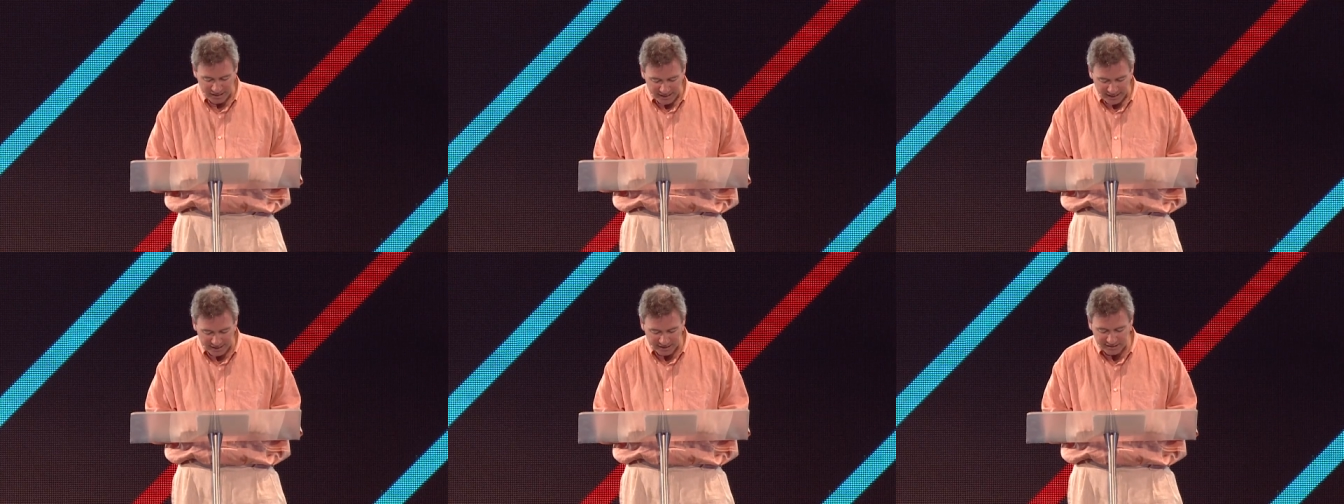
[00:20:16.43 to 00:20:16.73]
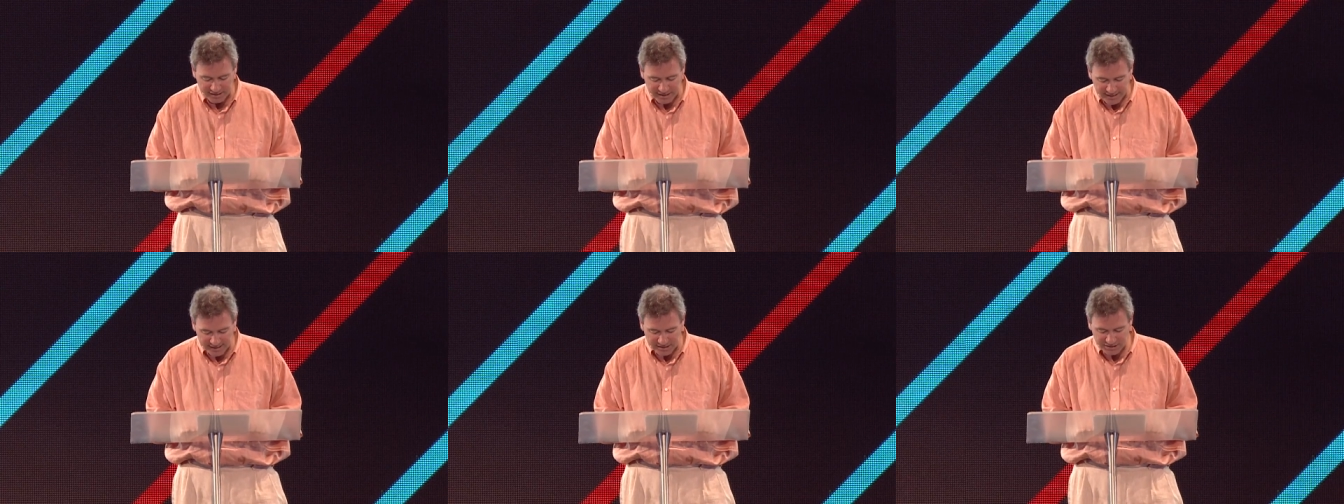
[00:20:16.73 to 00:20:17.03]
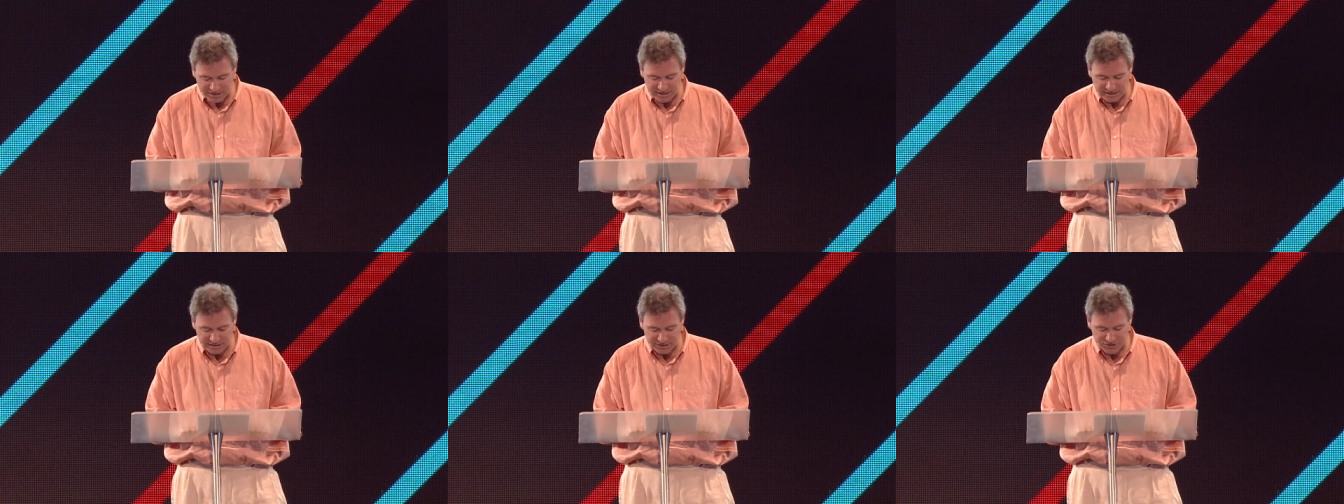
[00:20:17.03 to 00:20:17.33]
And
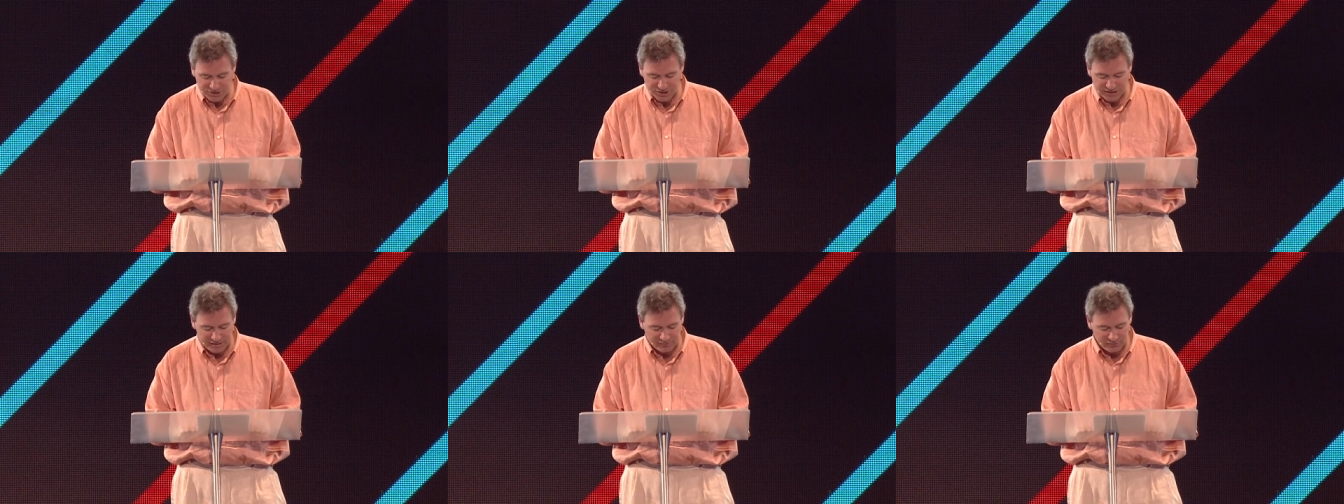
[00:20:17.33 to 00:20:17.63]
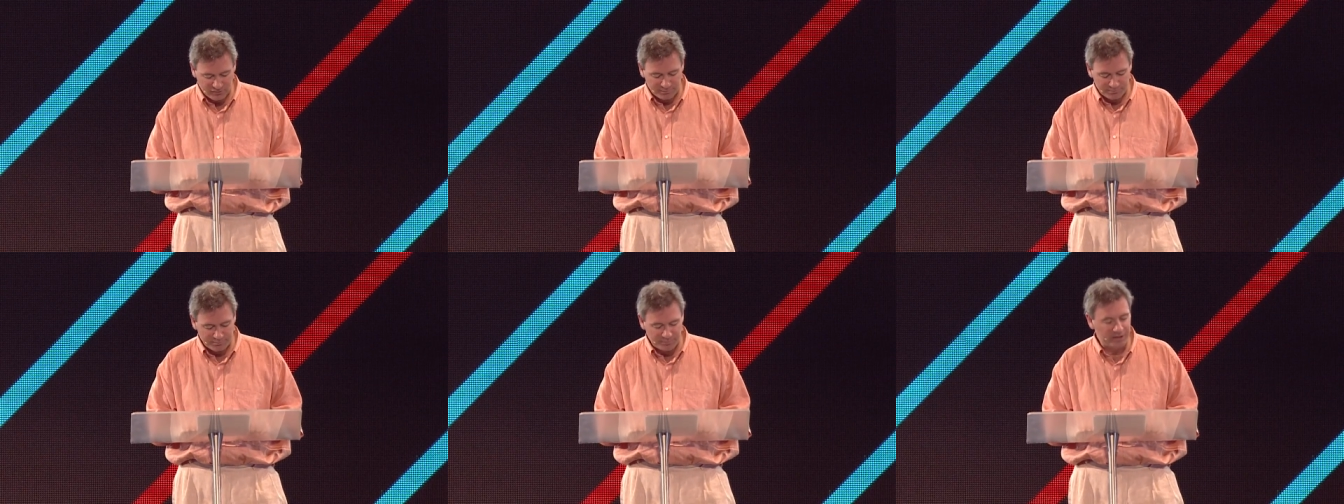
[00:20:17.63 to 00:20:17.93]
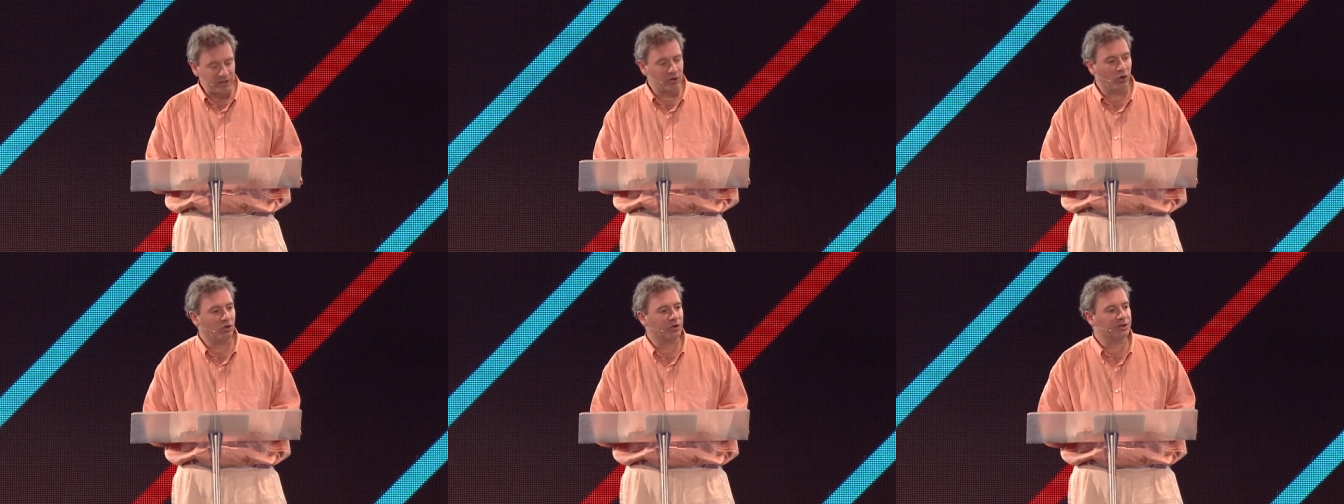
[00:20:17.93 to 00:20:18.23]
yet he's given
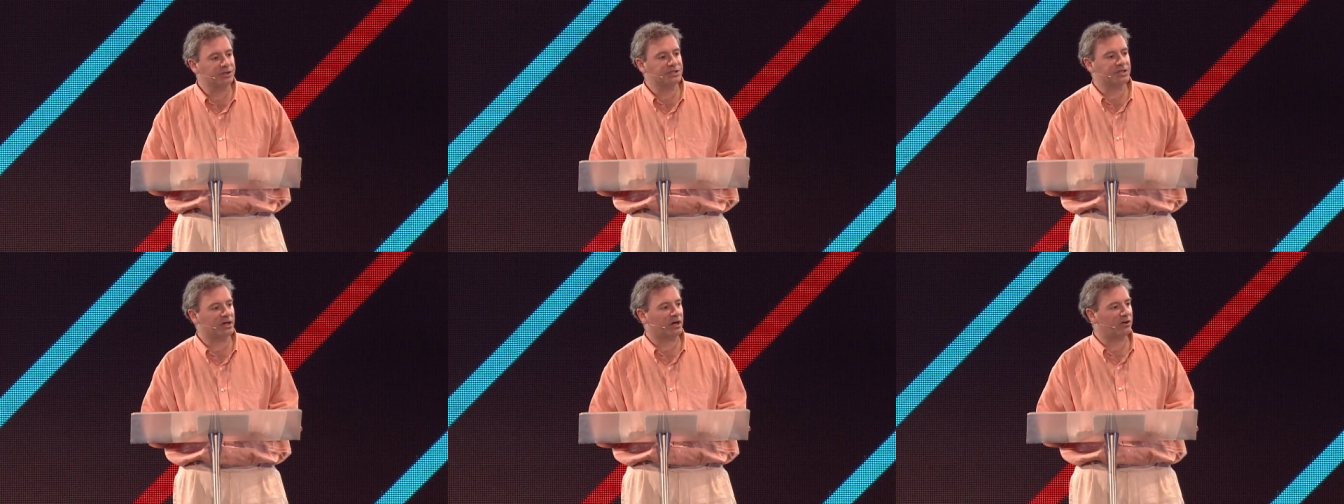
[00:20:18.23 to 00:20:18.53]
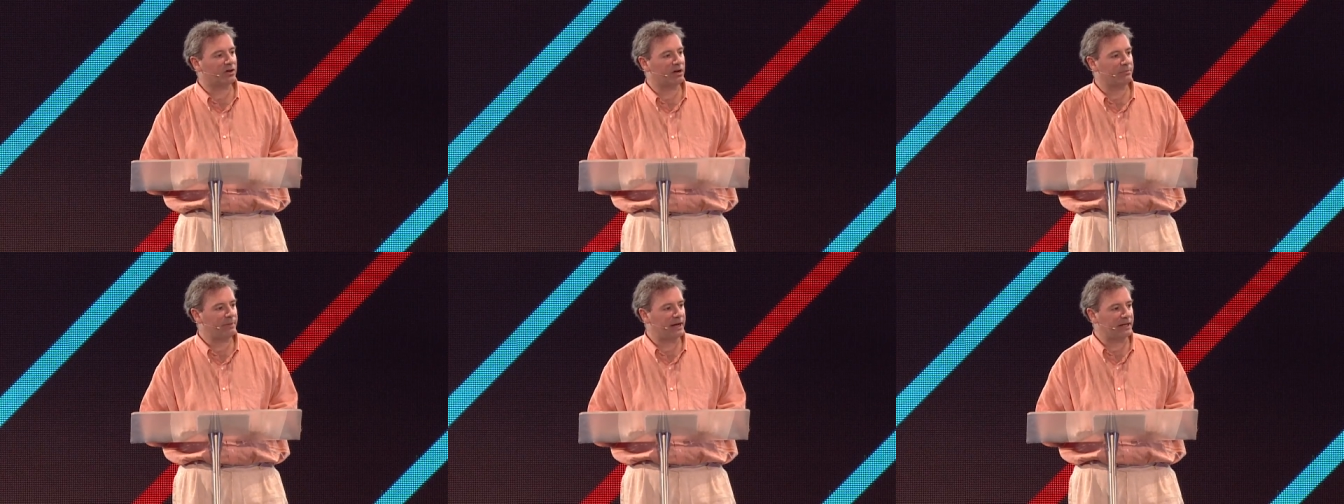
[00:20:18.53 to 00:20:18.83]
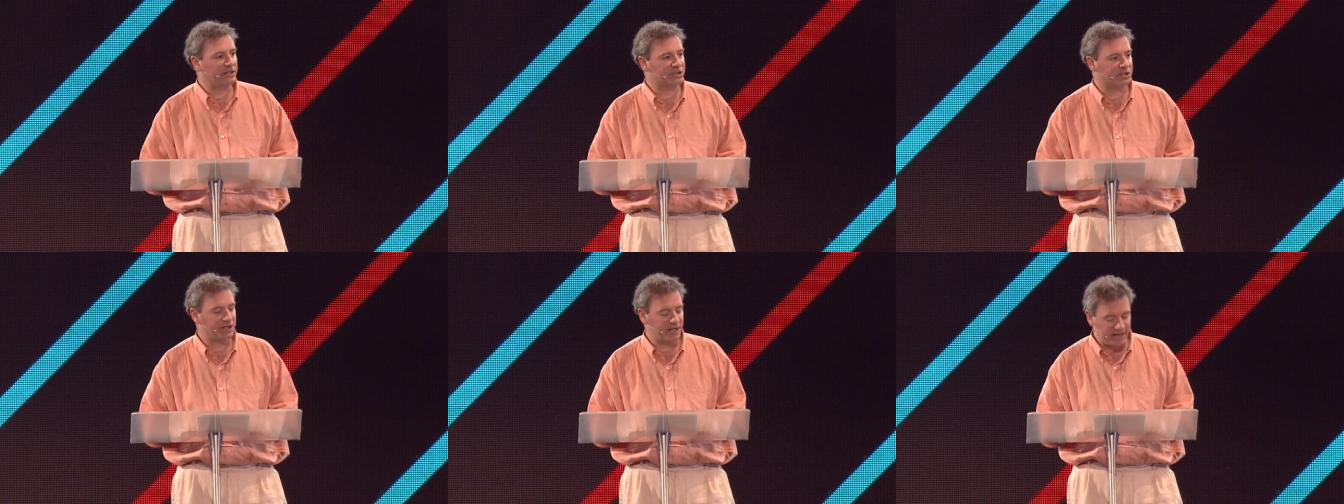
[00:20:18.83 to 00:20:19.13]
beyond our
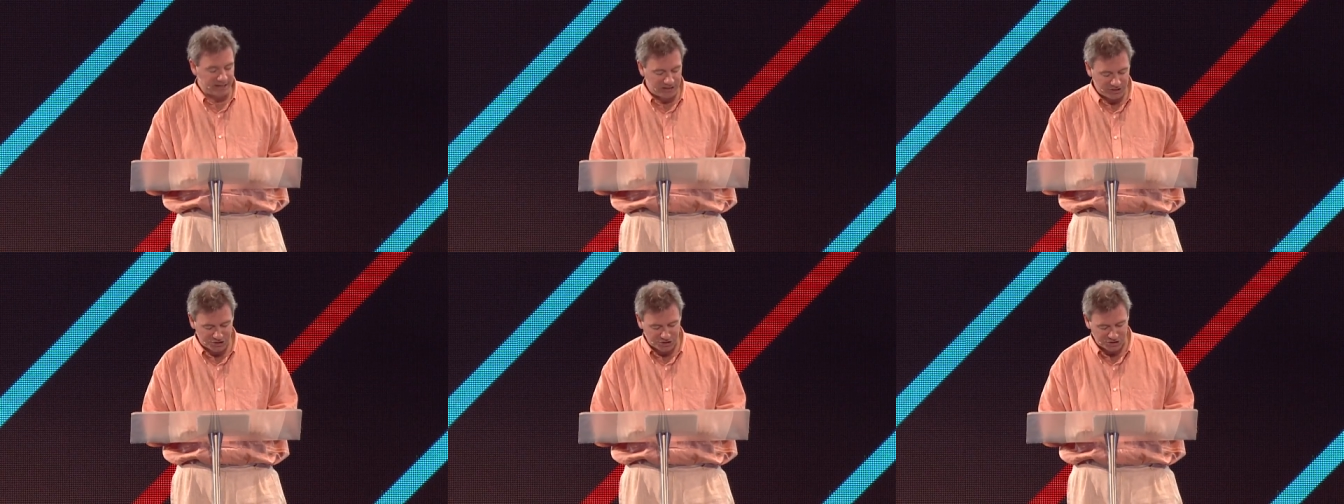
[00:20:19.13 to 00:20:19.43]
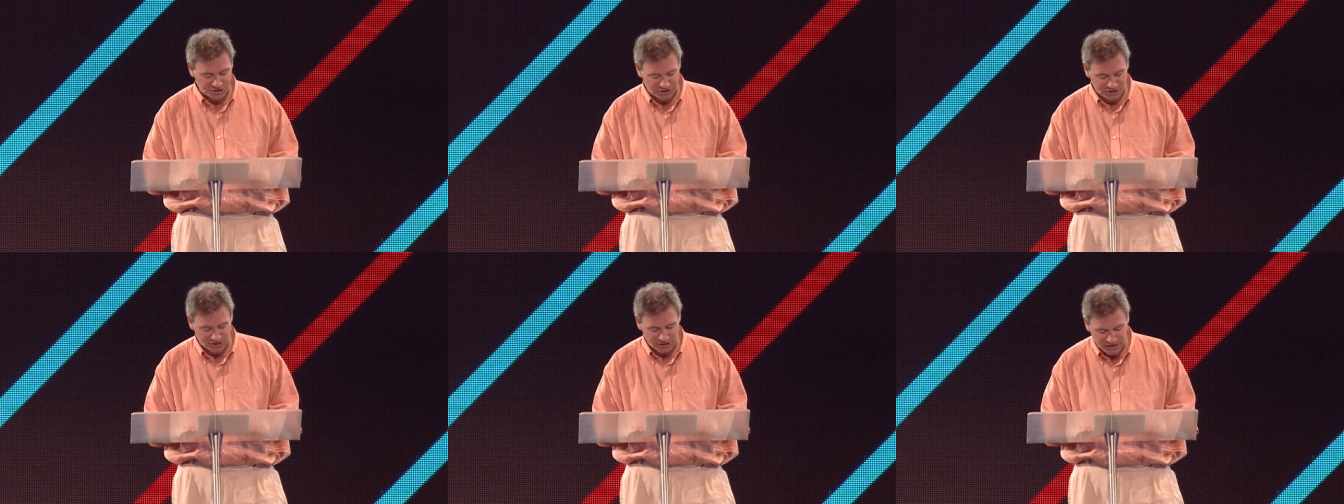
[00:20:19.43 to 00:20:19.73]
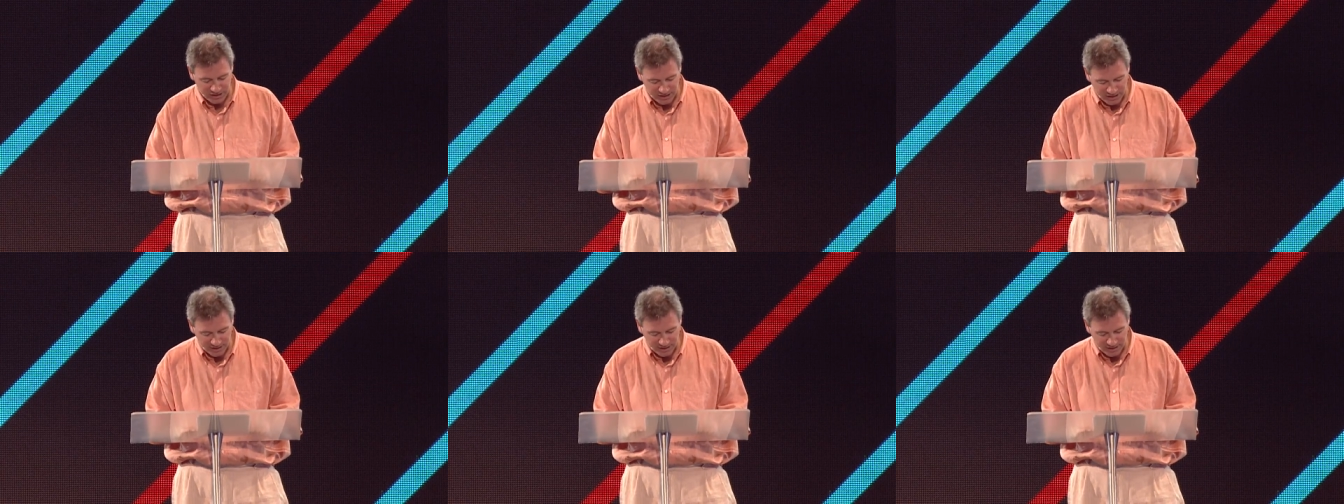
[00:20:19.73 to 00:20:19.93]
imagination